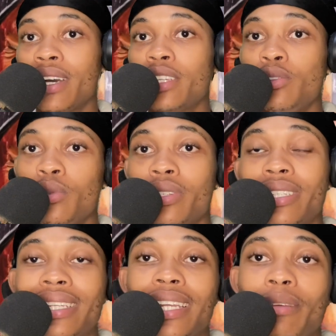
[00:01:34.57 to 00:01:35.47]
I do on a
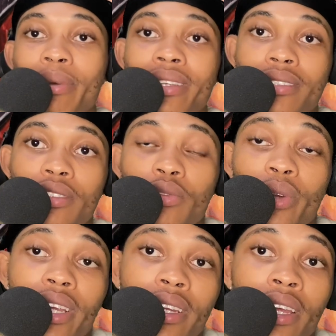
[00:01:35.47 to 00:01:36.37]
daily basis,
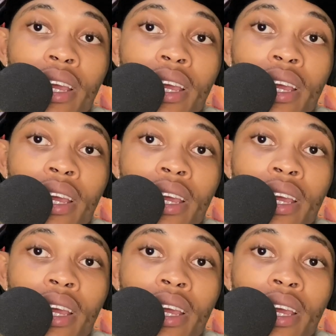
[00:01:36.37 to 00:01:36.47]
right?